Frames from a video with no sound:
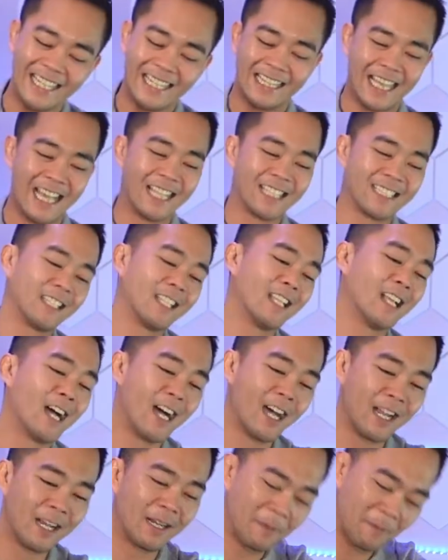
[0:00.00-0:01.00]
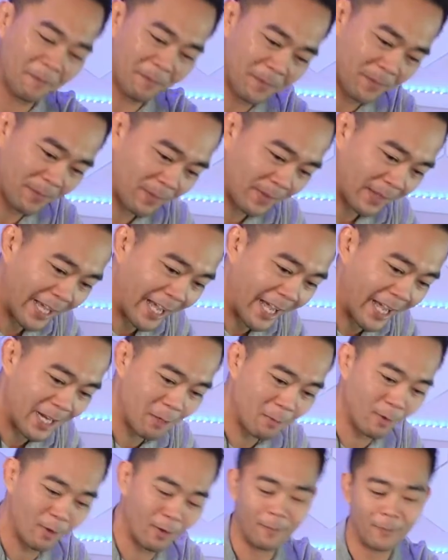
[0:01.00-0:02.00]
That's not
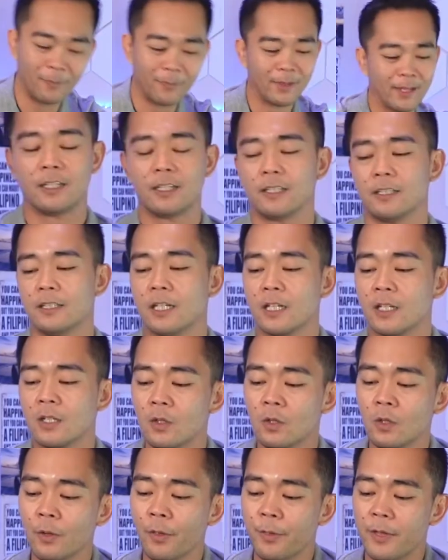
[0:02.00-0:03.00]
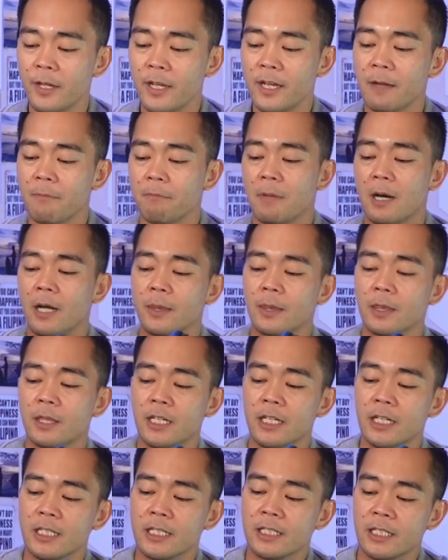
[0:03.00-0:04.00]
edible. The cool thing about
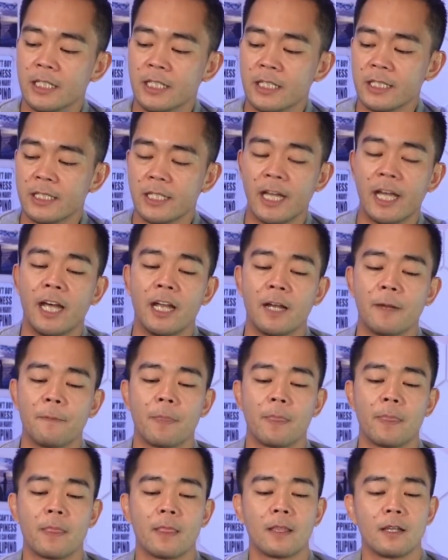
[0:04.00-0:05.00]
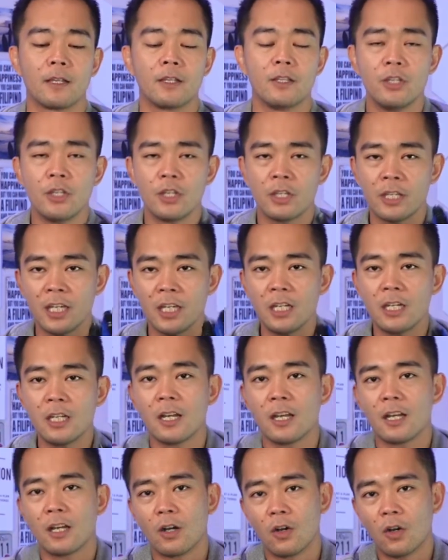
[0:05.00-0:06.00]
this is that you can
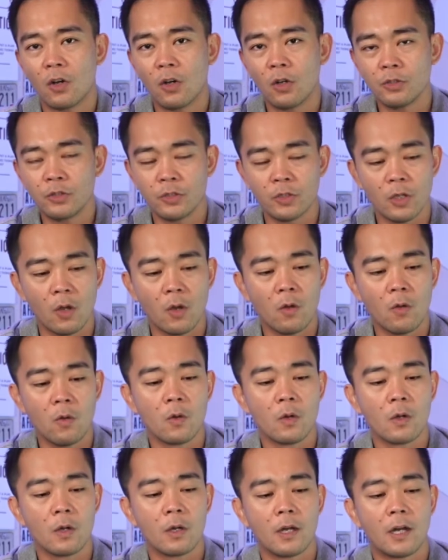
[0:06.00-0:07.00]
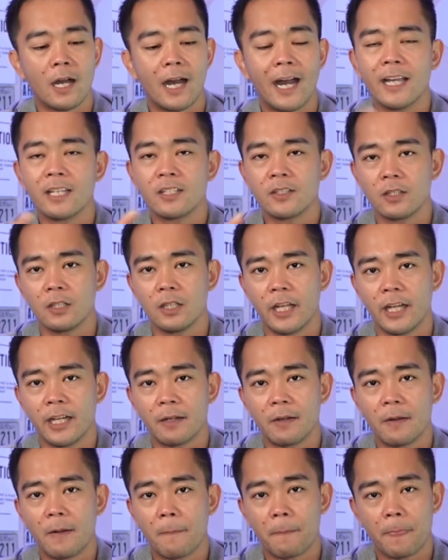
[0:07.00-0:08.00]
also isolate
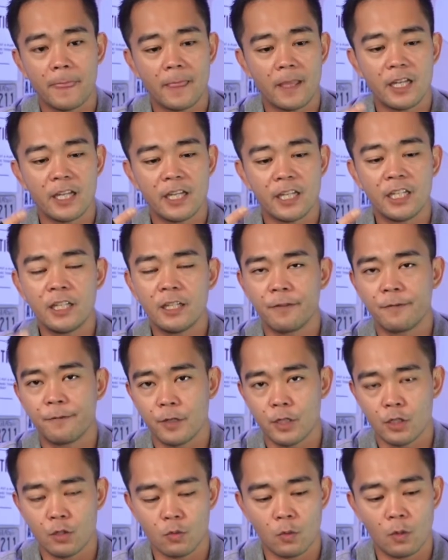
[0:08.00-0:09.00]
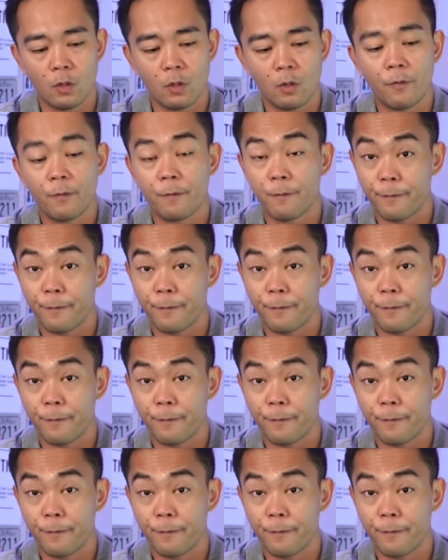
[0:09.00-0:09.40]
individual